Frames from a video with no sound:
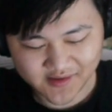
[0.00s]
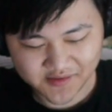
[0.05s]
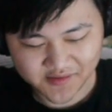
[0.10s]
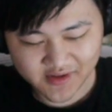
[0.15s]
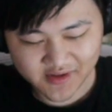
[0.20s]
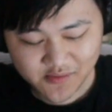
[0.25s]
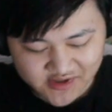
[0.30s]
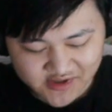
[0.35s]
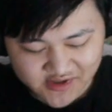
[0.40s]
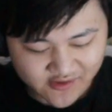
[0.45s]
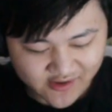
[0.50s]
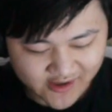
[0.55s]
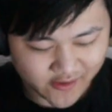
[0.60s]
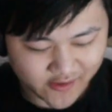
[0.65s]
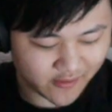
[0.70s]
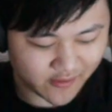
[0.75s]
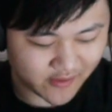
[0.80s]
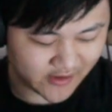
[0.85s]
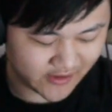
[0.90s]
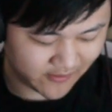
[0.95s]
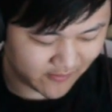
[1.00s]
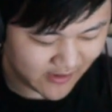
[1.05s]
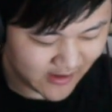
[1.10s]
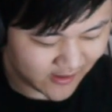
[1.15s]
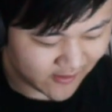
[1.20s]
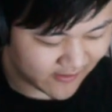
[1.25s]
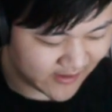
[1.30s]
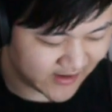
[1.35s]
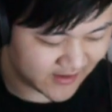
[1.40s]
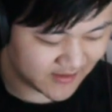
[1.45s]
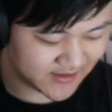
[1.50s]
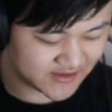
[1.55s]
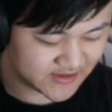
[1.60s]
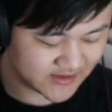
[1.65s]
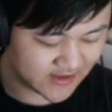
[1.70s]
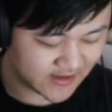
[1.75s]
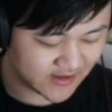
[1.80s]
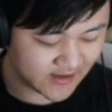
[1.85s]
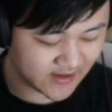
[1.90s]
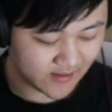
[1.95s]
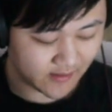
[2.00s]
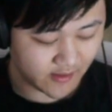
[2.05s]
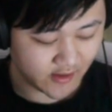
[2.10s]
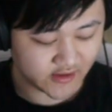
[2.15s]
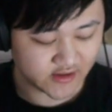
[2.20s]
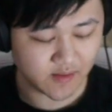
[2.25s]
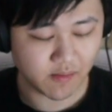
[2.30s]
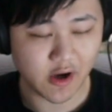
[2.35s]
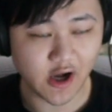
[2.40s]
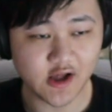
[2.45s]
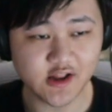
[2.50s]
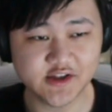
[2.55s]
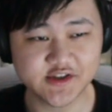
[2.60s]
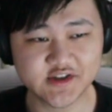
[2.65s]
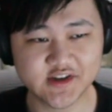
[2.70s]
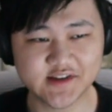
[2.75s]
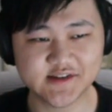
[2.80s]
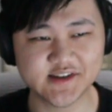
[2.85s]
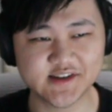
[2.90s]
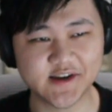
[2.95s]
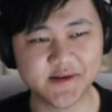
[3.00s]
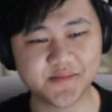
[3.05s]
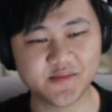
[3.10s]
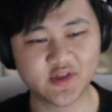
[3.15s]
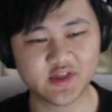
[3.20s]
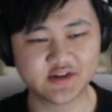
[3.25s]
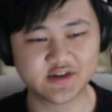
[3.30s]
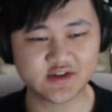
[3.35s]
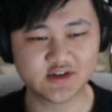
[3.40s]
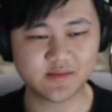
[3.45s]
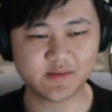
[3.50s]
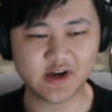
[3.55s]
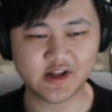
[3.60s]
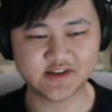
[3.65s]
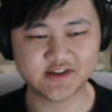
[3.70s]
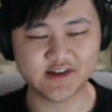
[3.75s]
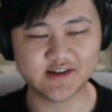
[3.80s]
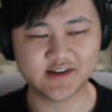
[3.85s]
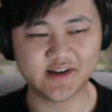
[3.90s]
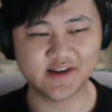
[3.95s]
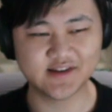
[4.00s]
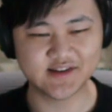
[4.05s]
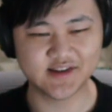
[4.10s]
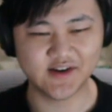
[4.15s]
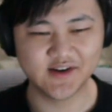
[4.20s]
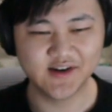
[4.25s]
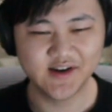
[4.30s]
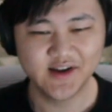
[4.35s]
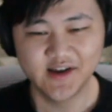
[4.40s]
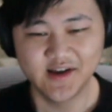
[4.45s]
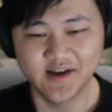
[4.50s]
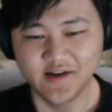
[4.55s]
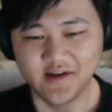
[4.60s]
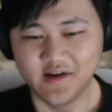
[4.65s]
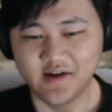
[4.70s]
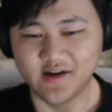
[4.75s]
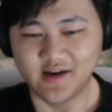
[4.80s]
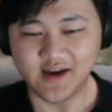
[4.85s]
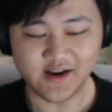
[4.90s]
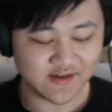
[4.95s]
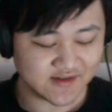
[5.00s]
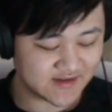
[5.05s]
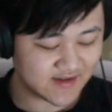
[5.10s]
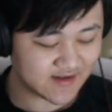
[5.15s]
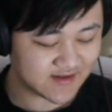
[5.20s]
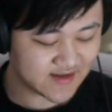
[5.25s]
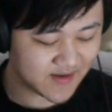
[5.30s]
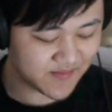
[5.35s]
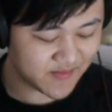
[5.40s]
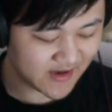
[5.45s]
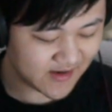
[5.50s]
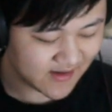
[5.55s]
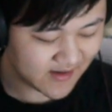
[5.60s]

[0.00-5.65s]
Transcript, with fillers: They work together really well, right? They should uh, demolish Entei. They should demolish Entei. So, anyways, there's something.